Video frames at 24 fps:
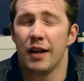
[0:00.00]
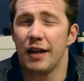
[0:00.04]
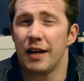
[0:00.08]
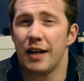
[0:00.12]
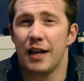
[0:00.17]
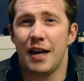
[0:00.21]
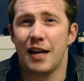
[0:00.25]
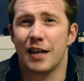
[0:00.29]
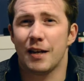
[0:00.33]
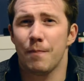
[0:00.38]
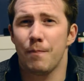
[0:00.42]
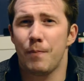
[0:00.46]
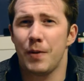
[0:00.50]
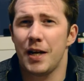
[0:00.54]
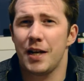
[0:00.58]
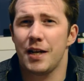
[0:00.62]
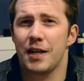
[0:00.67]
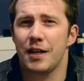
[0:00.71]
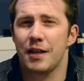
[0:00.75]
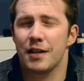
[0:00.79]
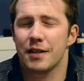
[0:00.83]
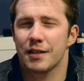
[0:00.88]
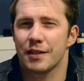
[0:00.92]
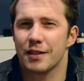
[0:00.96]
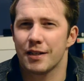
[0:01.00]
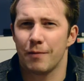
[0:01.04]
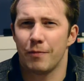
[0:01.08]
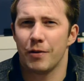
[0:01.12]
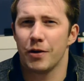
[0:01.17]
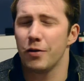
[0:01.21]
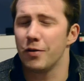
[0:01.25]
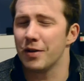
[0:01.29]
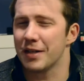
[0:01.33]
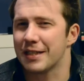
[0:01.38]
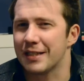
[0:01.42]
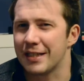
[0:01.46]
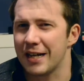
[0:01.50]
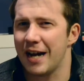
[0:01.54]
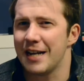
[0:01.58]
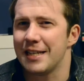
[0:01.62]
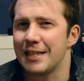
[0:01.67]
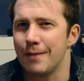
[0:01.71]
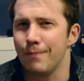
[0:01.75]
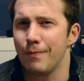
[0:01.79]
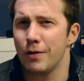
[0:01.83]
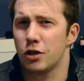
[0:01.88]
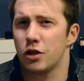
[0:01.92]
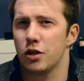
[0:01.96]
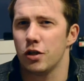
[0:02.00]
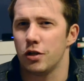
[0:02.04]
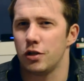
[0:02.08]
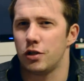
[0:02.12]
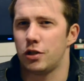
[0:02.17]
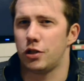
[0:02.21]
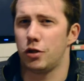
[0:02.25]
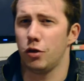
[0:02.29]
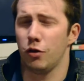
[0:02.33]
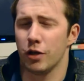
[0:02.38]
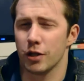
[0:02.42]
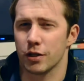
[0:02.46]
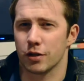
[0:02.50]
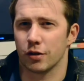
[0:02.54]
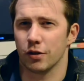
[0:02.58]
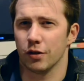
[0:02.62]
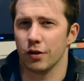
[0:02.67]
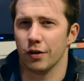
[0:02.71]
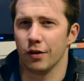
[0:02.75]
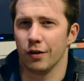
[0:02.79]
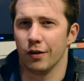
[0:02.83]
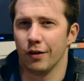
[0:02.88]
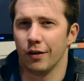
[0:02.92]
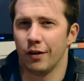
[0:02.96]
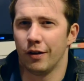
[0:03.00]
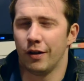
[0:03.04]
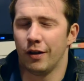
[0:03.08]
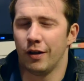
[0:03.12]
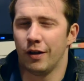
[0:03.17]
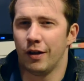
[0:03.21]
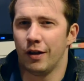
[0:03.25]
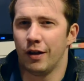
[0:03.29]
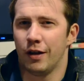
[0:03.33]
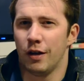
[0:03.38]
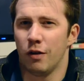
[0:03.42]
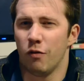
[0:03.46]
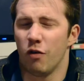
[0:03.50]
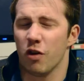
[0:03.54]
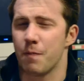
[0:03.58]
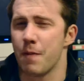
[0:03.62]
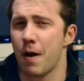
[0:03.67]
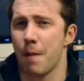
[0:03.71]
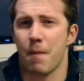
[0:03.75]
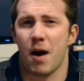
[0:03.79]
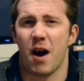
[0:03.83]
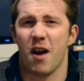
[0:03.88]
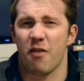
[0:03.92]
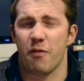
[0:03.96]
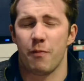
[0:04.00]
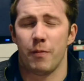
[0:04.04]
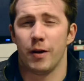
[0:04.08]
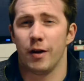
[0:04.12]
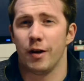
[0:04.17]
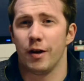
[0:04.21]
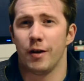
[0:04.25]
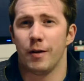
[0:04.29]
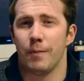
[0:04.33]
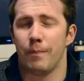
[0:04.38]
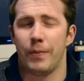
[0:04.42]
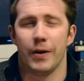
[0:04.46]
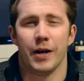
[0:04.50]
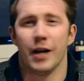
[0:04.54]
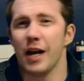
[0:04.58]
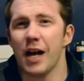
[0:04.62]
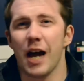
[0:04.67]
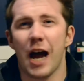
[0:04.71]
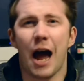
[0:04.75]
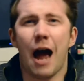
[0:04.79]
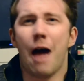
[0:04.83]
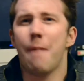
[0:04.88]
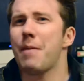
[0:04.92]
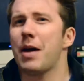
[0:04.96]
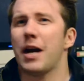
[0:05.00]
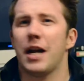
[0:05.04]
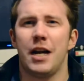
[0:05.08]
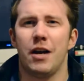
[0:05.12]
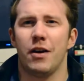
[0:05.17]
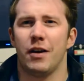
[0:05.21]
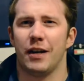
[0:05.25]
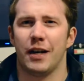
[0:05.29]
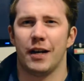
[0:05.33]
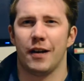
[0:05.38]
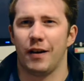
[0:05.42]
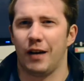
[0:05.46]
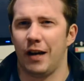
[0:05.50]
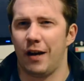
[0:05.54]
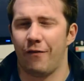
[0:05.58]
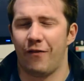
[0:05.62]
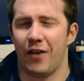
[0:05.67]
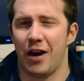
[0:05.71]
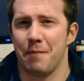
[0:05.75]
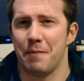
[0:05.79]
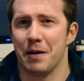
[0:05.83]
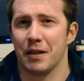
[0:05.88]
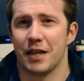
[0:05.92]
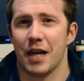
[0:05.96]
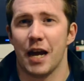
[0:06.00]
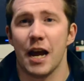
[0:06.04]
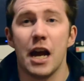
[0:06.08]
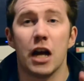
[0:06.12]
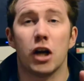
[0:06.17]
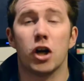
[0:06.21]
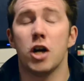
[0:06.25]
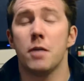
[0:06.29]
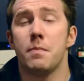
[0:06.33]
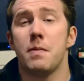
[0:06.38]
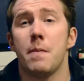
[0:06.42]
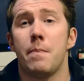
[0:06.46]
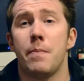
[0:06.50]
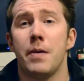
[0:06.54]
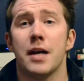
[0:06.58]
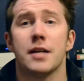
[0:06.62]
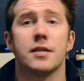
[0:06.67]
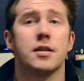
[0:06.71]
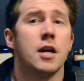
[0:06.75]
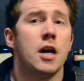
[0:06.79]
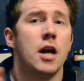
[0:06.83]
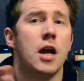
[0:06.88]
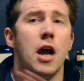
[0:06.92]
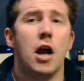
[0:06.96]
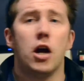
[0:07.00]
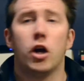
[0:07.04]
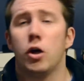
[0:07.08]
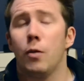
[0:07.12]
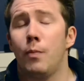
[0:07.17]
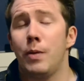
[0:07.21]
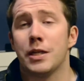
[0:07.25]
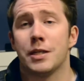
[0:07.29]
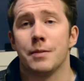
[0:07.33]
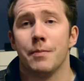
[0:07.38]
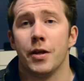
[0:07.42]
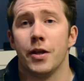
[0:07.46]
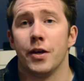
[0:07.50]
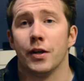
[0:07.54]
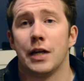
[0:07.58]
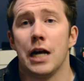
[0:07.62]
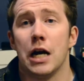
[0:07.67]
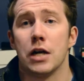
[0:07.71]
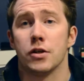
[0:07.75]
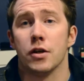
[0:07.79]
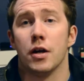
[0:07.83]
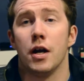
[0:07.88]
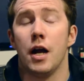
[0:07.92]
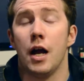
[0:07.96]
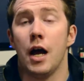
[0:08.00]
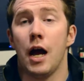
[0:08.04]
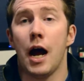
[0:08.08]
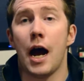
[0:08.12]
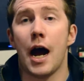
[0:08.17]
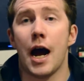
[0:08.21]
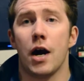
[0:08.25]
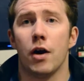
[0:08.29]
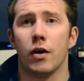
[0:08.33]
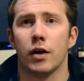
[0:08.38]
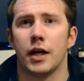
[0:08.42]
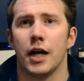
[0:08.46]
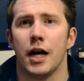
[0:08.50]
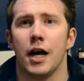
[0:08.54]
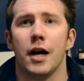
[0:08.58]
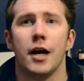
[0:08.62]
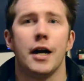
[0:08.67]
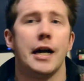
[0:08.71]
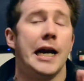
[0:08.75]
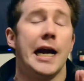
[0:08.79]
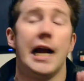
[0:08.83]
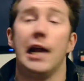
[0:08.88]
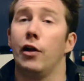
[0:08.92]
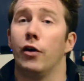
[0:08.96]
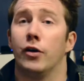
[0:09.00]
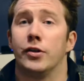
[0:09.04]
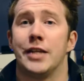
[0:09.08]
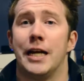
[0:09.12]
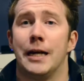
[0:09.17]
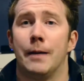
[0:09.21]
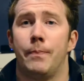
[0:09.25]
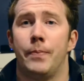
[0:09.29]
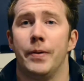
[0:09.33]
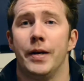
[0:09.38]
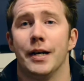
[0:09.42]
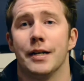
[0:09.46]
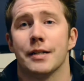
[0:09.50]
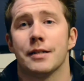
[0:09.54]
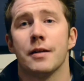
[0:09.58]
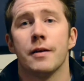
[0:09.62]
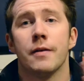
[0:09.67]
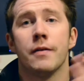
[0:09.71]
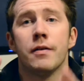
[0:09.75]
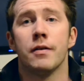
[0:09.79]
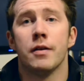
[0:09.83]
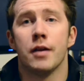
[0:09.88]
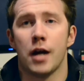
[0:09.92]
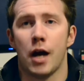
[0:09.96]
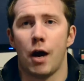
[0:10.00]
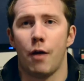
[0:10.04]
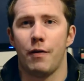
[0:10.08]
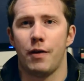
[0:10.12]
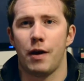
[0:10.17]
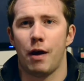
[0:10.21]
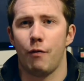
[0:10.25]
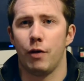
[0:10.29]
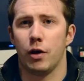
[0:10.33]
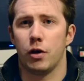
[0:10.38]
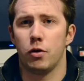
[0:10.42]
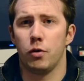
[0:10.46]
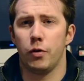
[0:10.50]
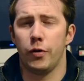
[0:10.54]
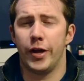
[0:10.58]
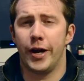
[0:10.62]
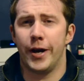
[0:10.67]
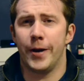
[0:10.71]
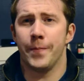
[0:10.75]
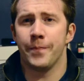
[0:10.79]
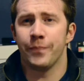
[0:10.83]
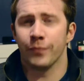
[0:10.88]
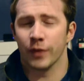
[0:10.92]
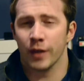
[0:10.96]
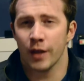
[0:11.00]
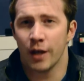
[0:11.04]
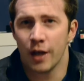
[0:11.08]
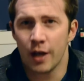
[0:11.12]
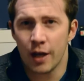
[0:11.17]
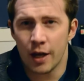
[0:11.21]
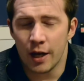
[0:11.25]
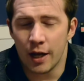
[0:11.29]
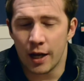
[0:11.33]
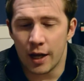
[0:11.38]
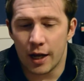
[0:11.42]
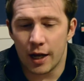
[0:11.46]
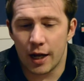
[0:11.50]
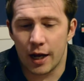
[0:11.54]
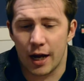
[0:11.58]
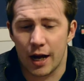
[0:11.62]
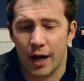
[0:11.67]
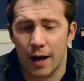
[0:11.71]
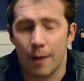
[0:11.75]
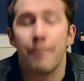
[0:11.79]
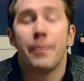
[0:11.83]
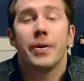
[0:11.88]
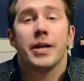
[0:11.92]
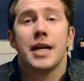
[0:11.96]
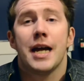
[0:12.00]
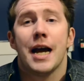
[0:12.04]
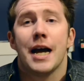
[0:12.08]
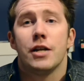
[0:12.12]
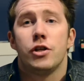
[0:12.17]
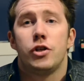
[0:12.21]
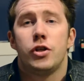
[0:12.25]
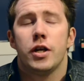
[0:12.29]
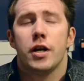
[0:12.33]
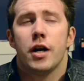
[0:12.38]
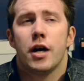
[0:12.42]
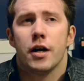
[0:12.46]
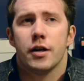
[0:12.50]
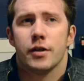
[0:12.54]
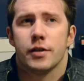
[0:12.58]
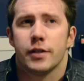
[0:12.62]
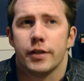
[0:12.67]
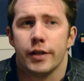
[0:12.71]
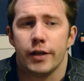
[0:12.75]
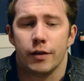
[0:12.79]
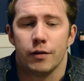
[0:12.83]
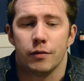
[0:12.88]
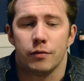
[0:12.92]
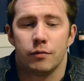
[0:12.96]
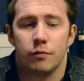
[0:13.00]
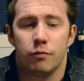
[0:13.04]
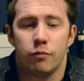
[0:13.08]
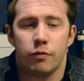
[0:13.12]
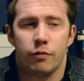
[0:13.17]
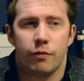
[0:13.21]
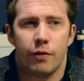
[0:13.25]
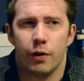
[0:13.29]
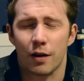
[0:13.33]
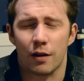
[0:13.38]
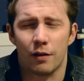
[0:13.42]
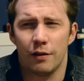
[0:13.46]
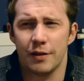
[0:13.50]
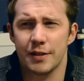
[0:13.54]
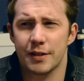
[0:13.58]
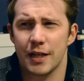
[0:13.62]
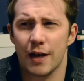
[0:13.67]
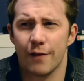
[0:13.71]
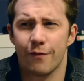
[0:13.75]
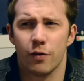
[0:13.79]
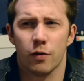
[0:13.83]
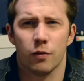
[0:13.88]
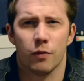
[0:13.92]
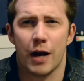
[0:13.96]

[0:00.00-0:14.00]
He can be someone who assigned the mission to this girl with Mon Mothma, but I'm not here to get in a fight about that. It could be Biggs. It could be some other character. I don't care. It looks like Biggs. Are we cool there? But yeah, Jyn Erso. List off her